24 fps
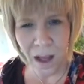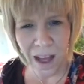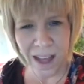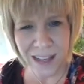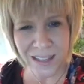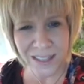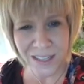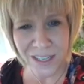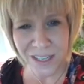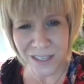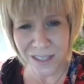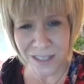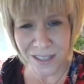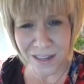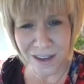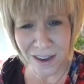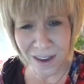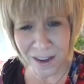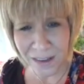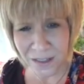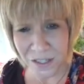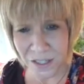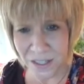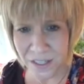I
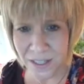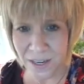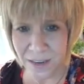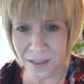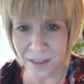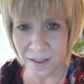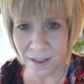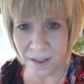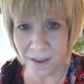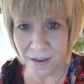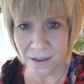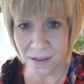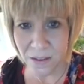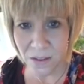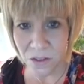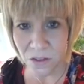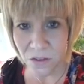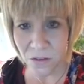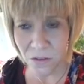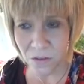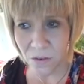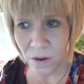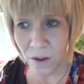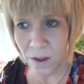just say that
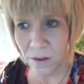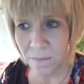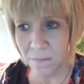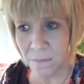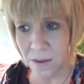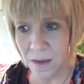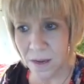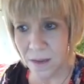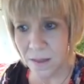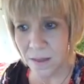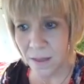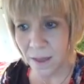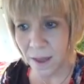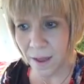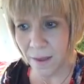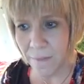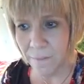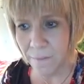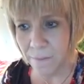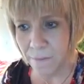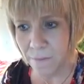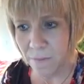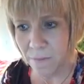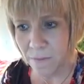to mean
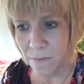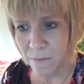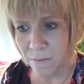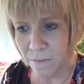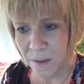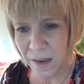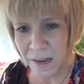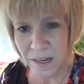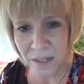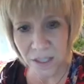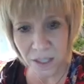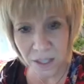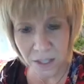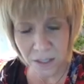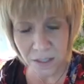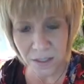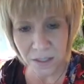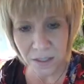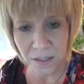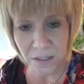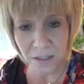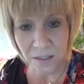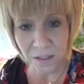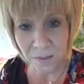that
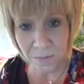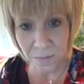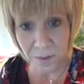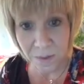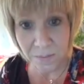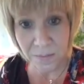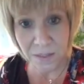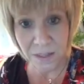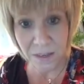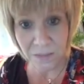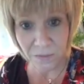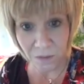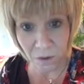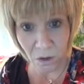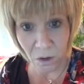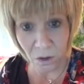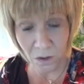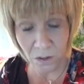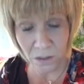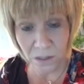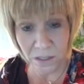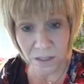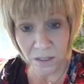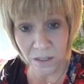patience is sometimes
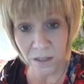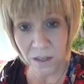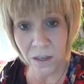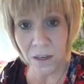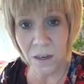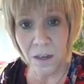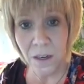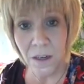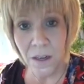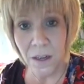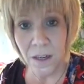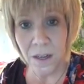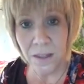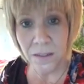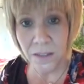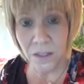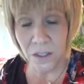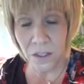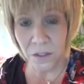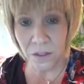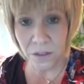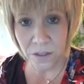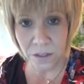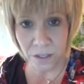difficult in
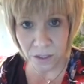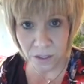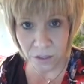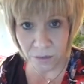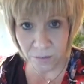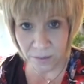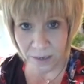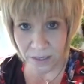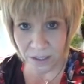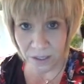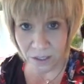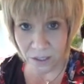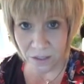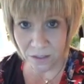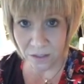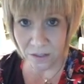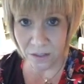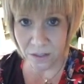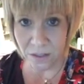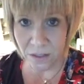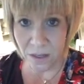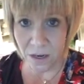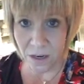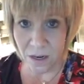certain
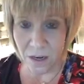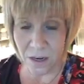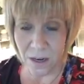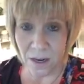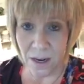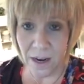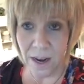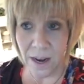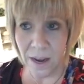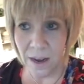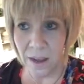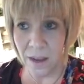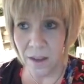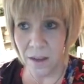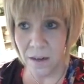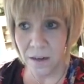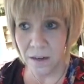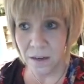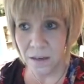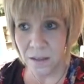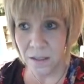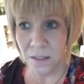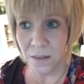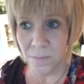situations,
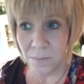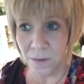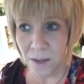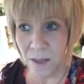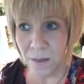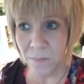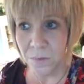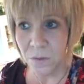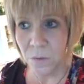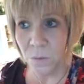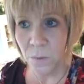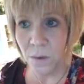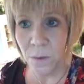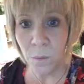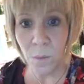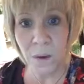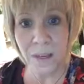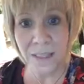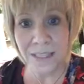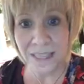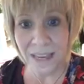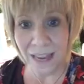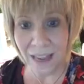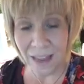and sometimes we
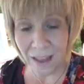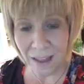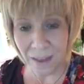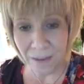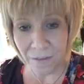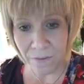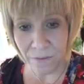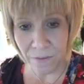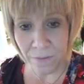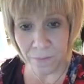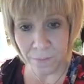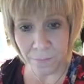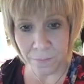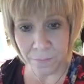want to have